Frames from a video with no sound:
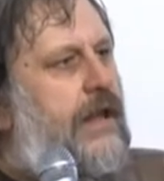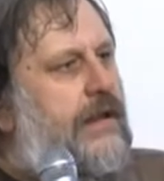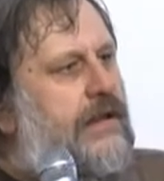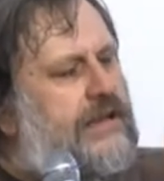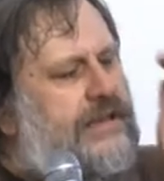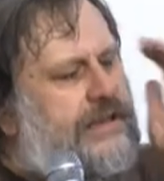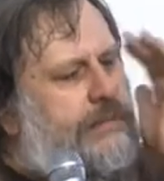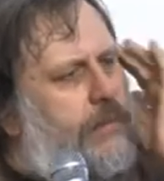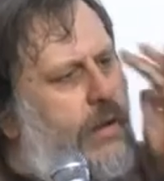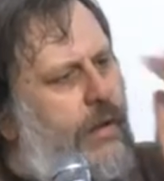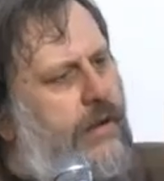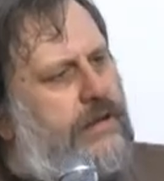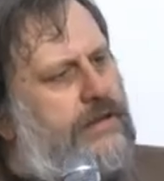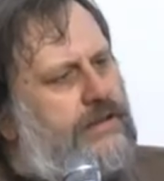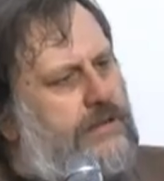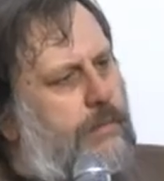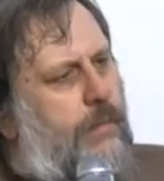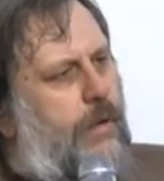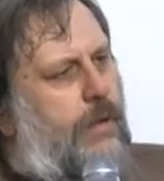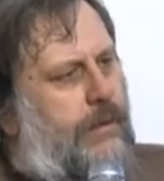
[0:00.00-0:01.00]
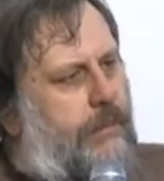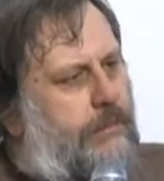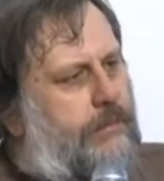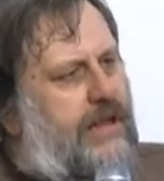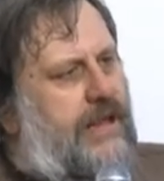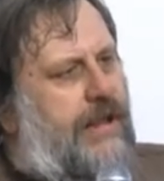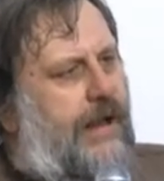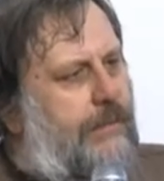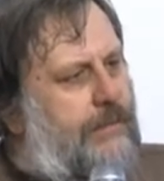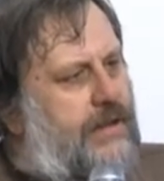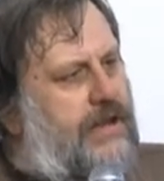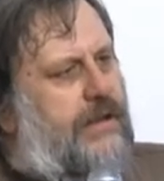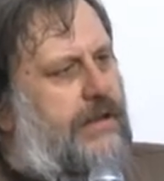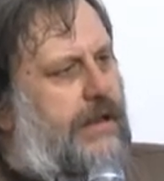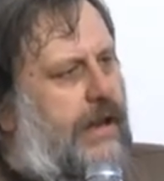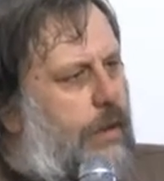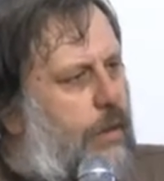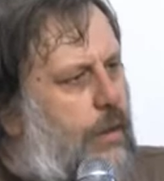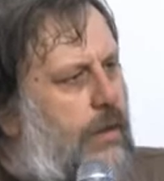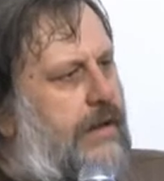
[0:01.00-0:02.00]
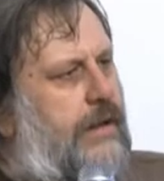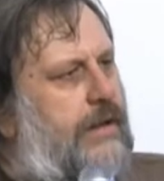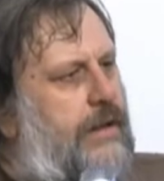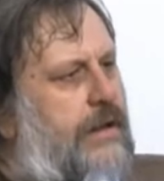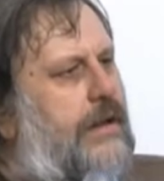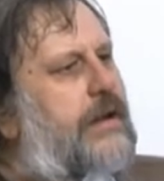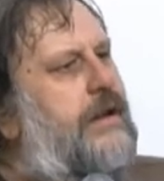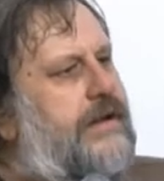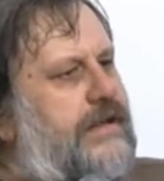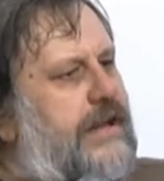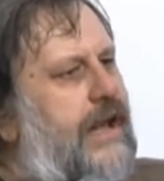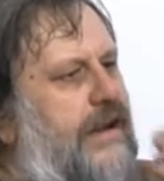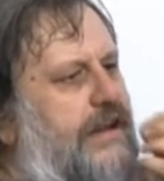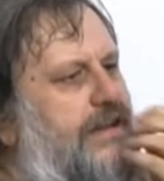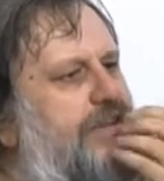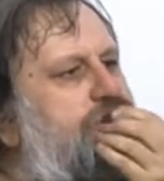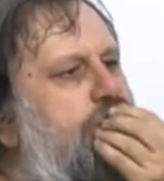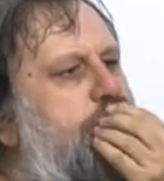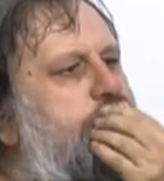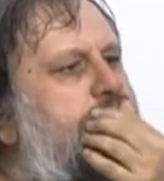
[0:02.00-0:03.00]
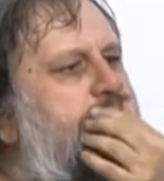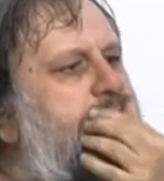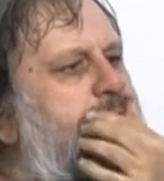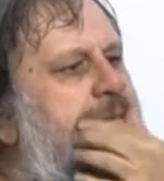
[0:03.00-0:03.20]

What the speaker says: is more and more becoming our reality.